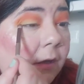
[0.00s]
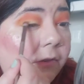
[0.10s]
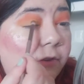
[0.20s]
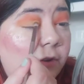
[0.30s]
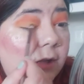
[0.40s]

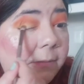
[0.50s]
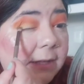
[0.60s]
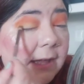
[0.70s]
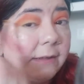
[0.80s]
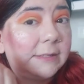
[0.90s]
It's not
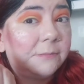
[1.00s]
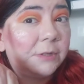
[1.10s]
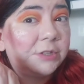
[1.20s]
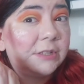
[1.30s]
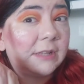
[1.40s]
coming out as
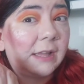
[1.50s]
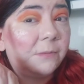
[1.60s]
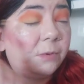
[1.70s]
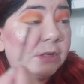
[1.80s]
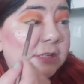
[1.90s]
much as I
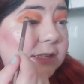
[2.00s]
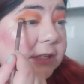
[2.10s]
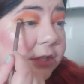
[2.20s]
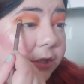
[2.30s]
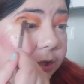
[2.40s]
wanted
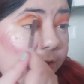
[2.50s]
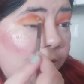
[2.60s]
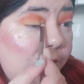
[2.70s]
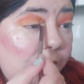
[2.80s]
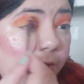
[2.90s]
it
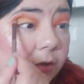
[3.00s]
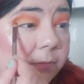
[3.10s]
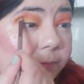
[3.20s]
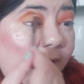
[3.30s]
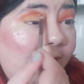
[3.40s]
to,
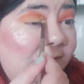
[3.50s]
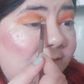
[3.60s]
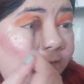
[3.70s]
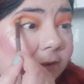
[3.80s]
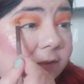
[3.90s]
but
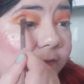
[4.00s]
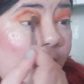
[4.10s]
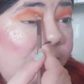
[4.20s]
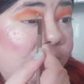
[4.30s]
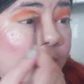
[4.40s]
that's fine.
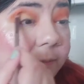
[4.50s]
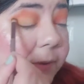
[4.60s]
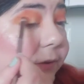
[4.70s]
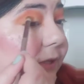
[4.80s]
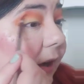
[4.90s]
I'm just going to build it